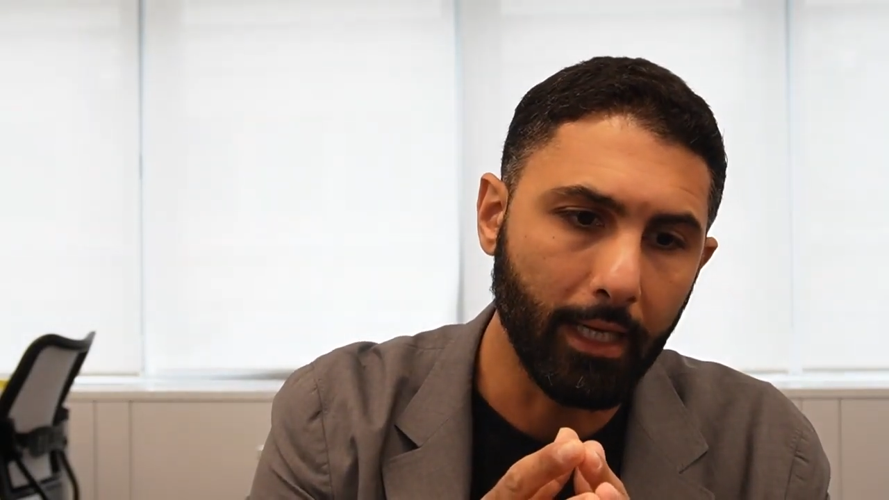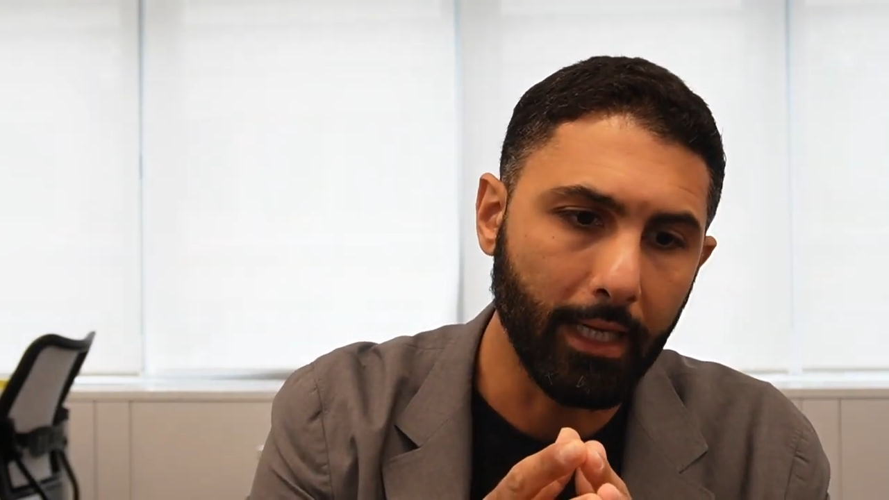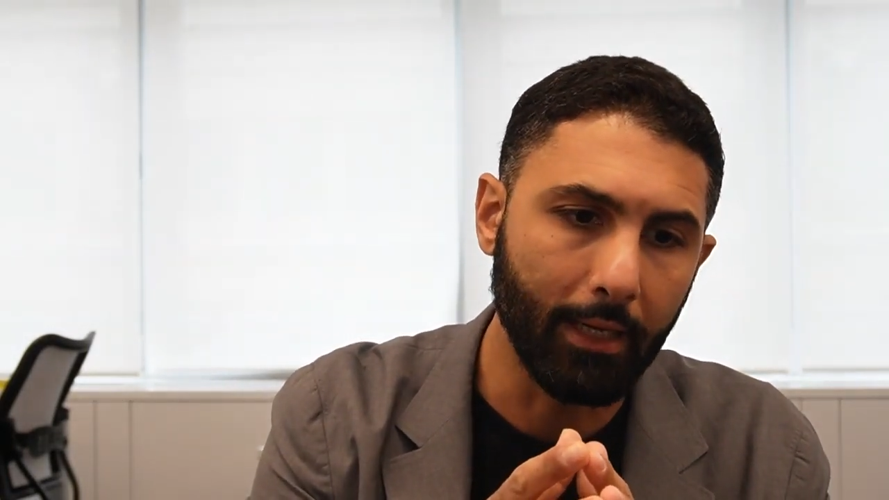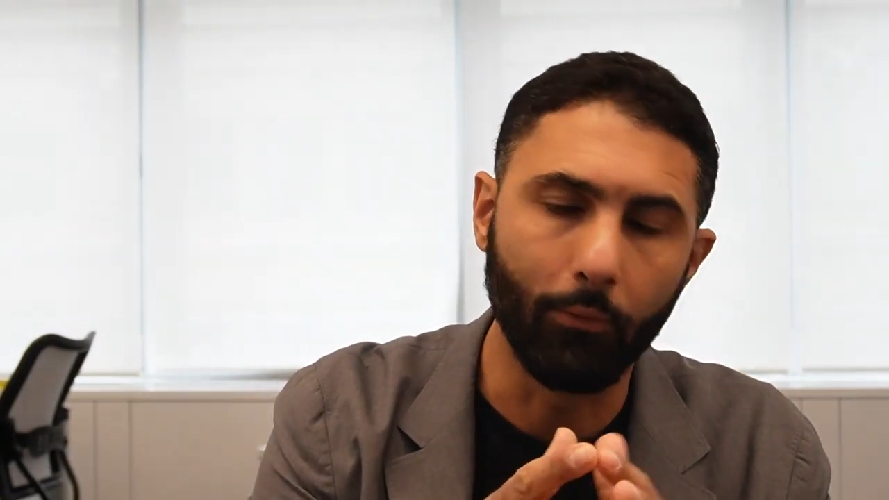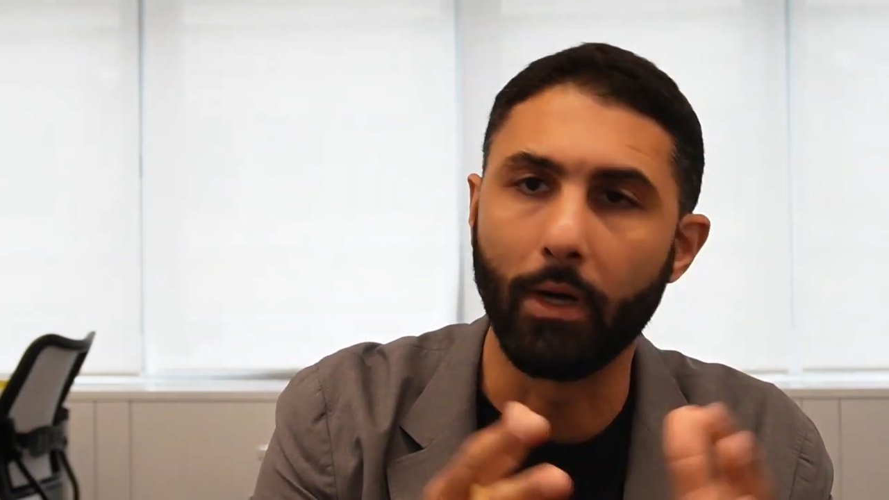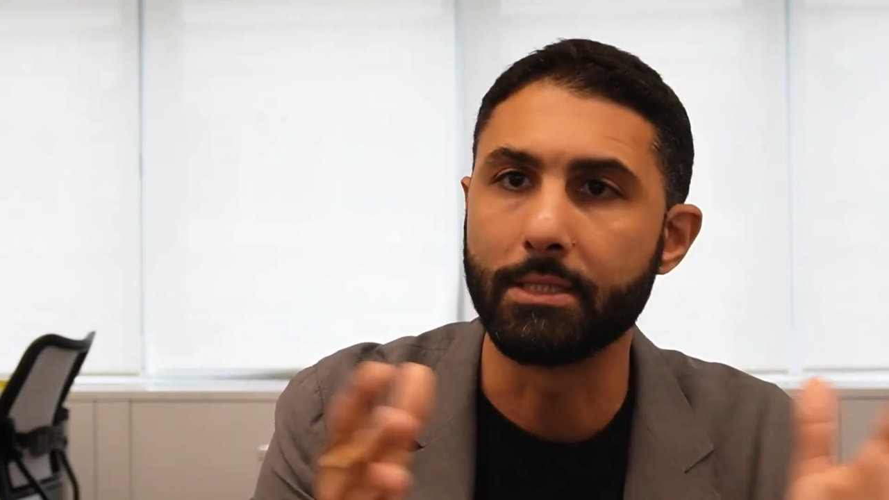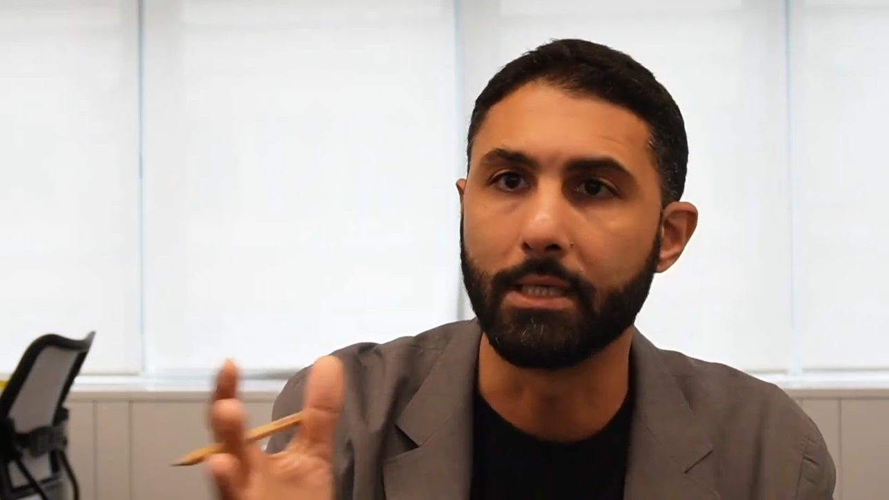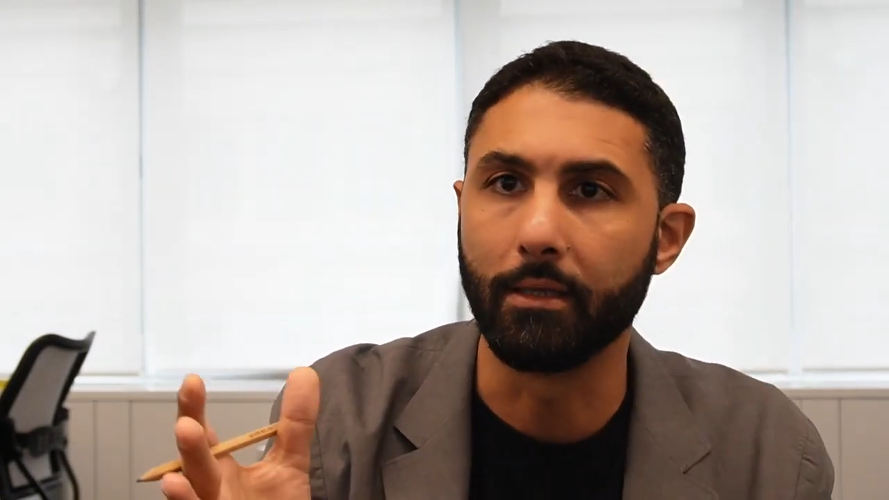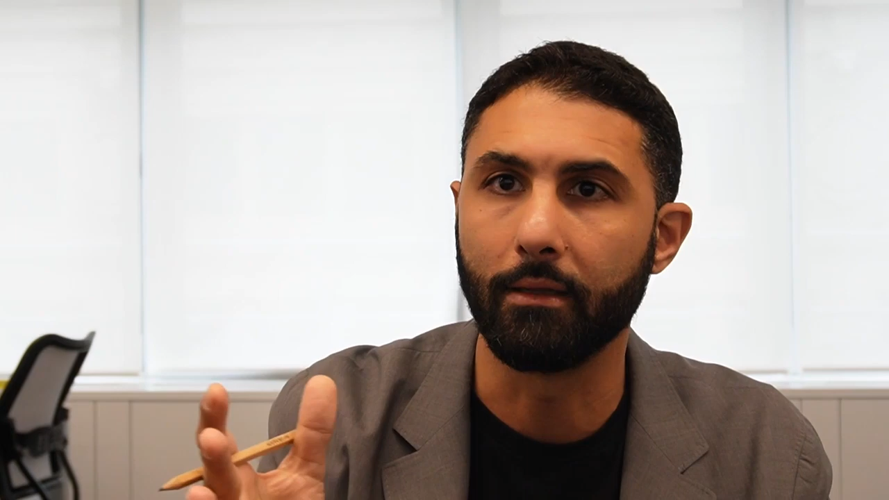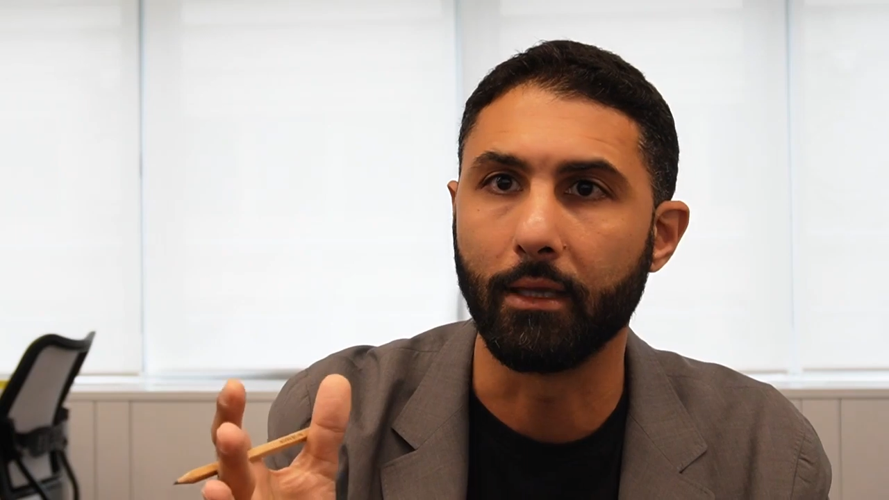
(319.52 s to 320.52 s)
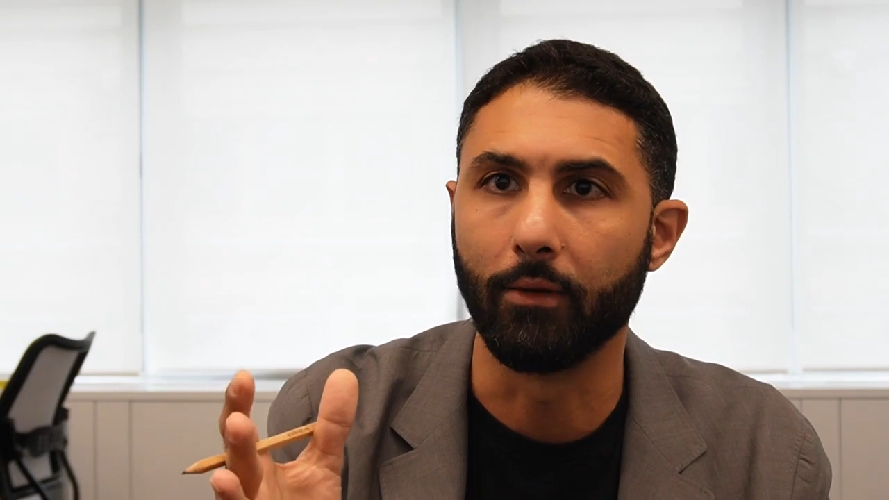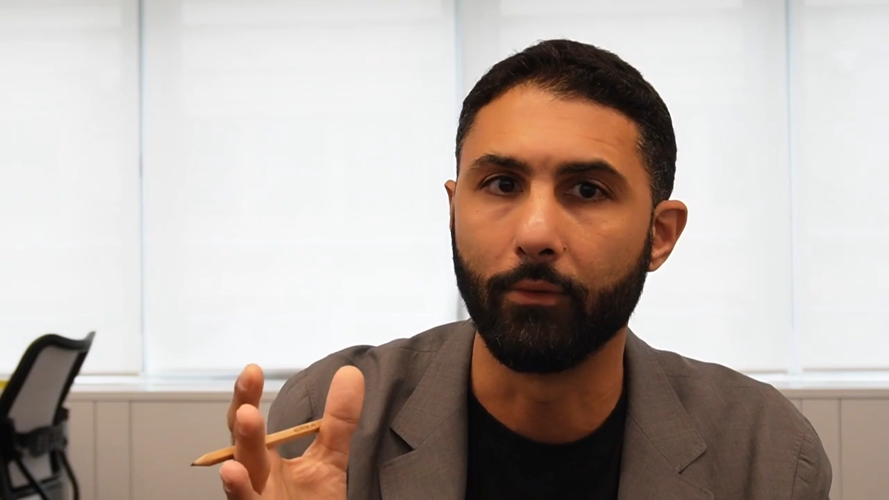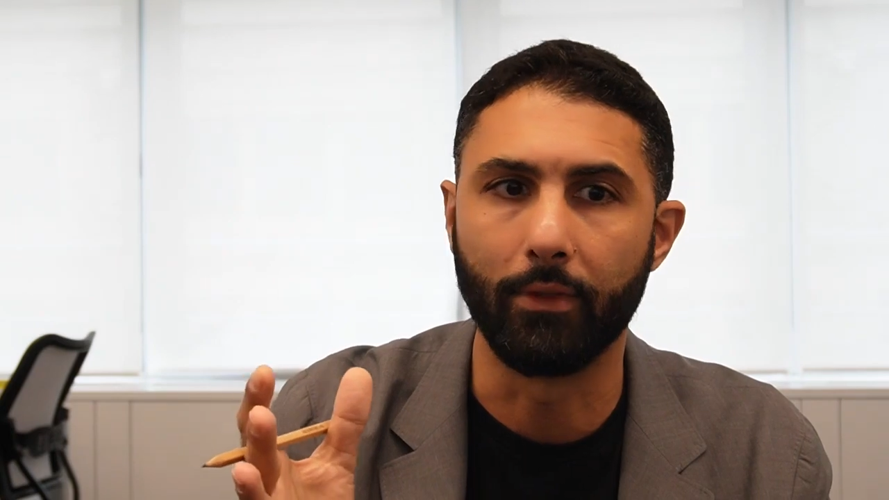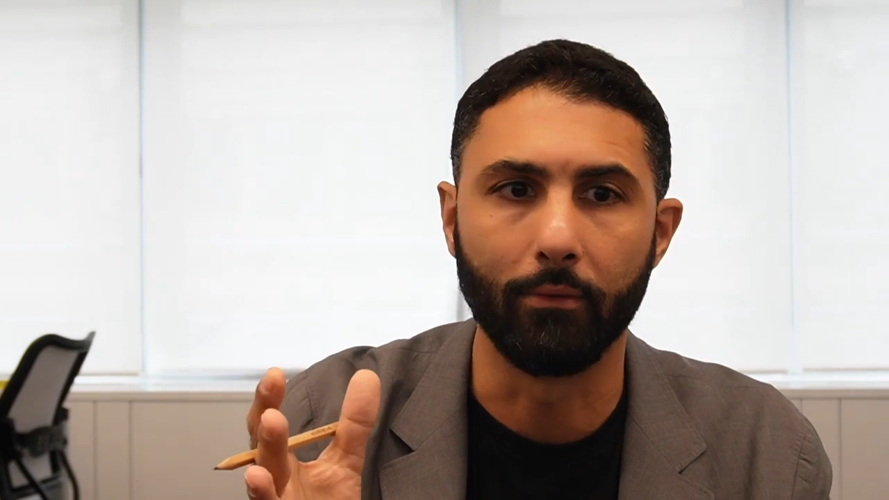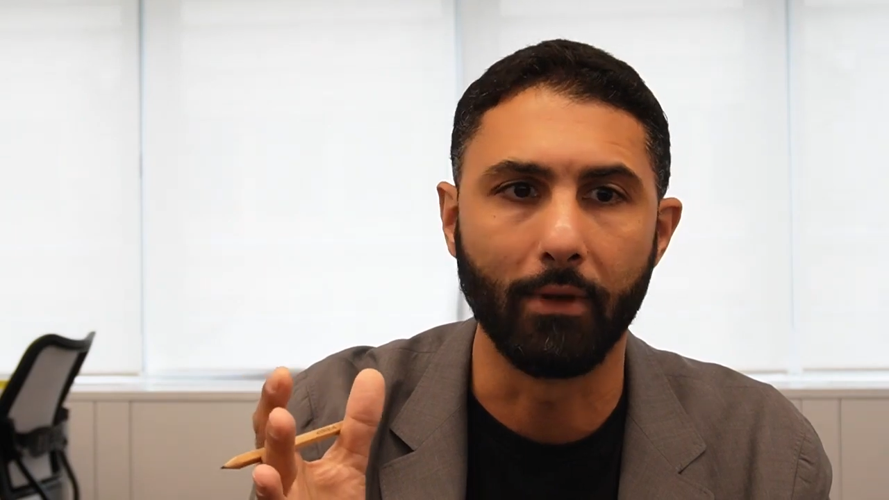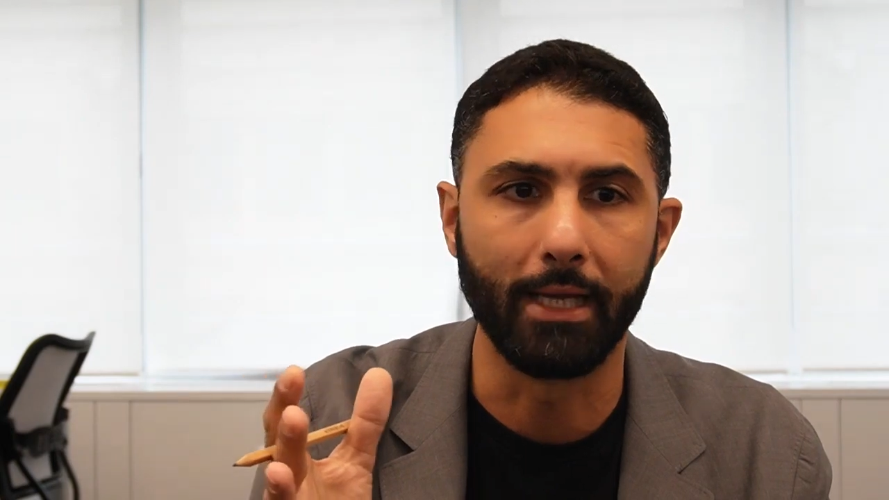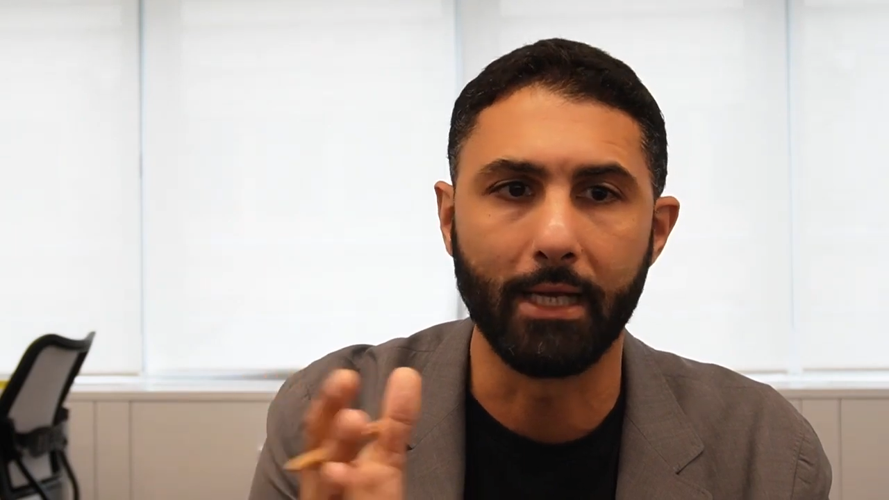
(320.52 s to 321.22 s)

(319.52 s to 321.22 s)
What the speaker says: it wasn't the right